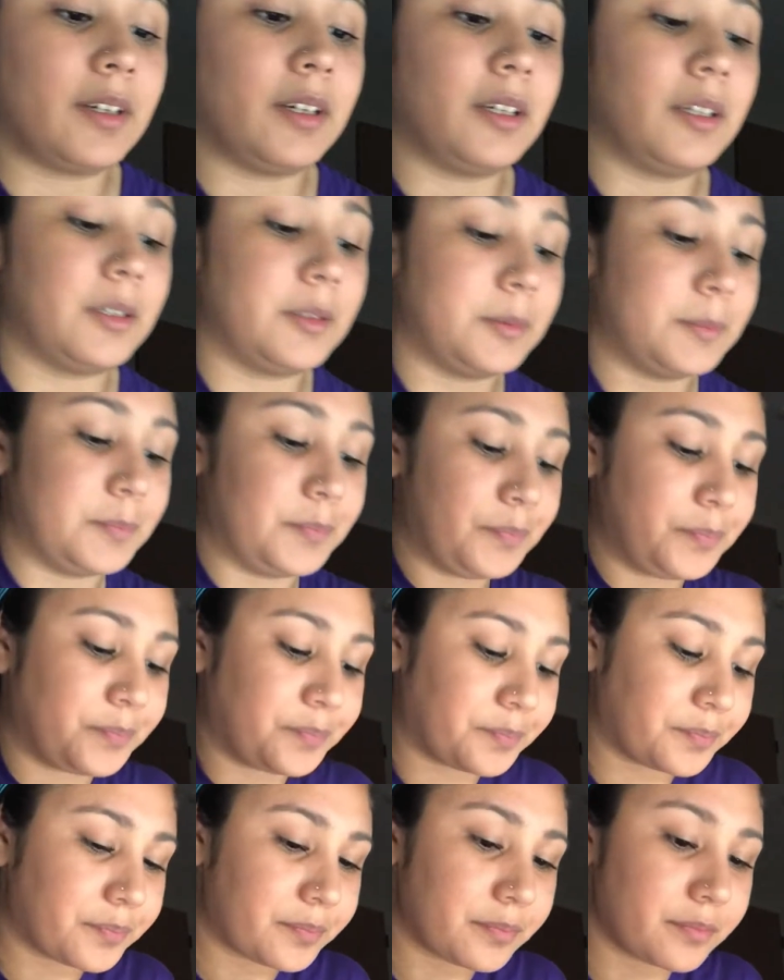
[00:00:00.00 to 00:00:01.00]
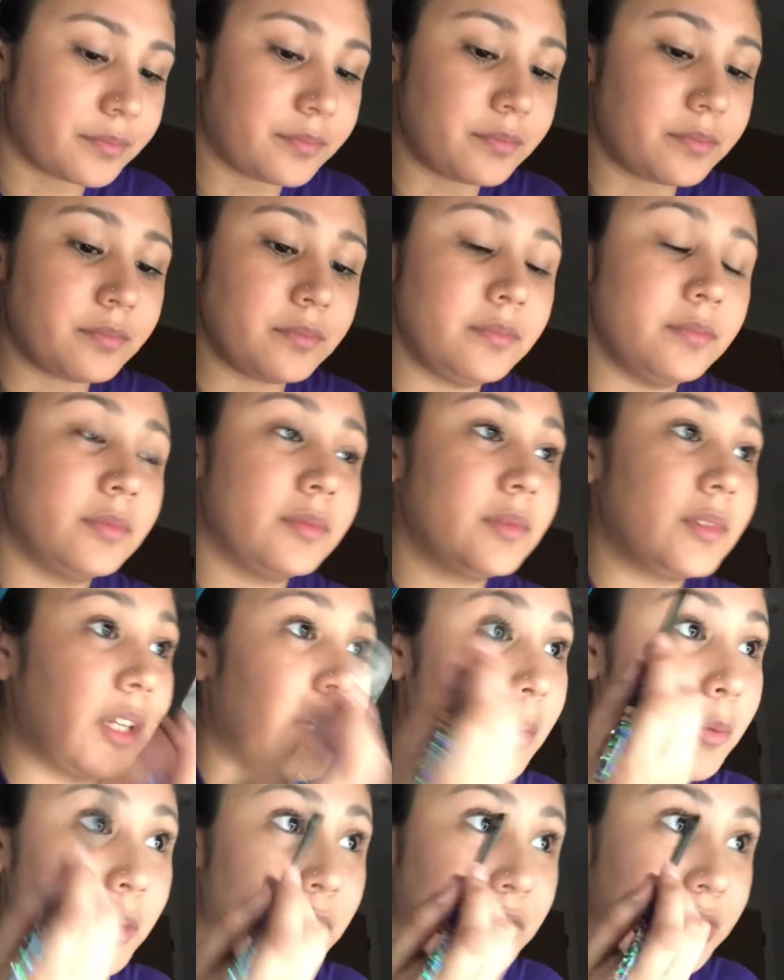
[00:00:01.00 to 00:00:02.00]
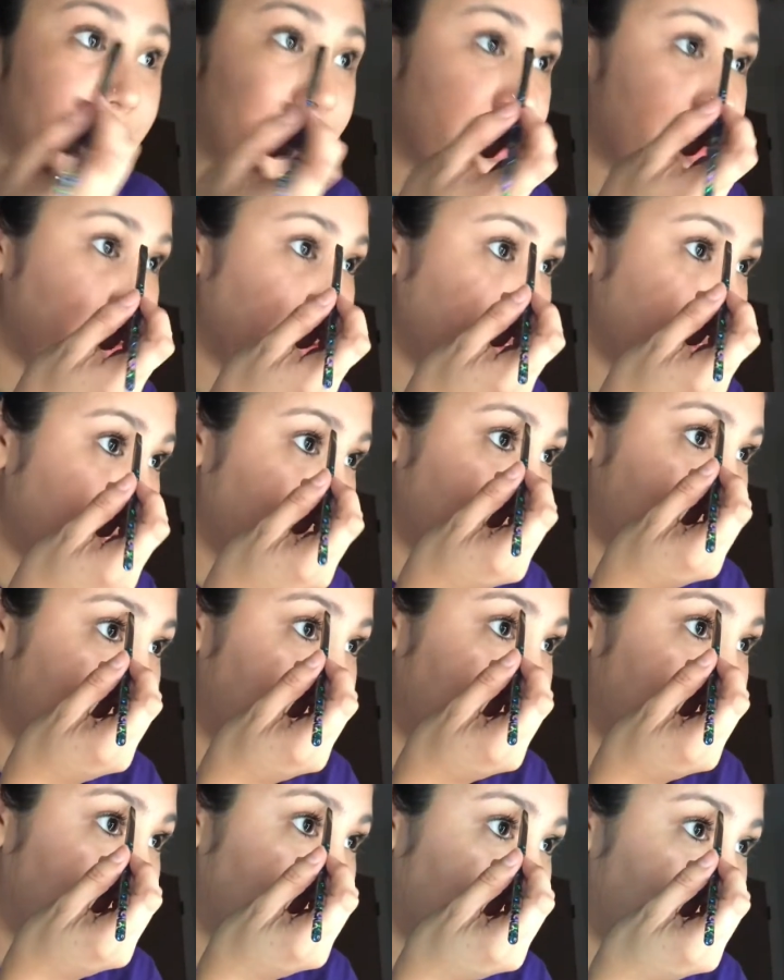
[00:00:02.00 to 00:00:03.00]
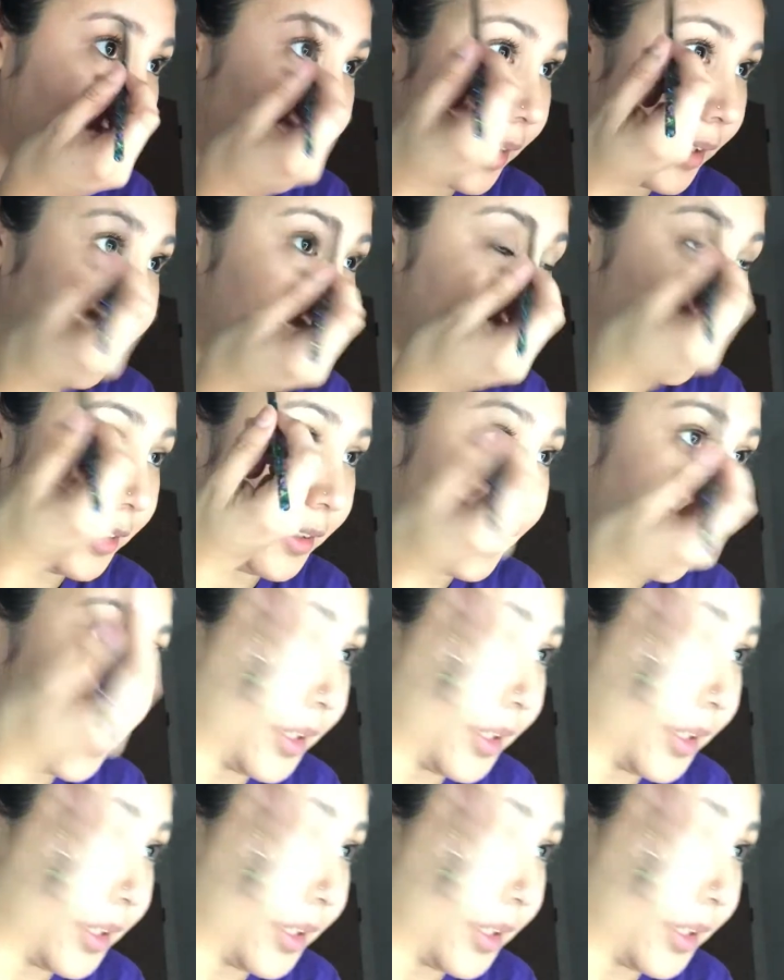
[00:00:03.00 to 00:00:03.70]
And what you're gonna do is you're gonna put a line under your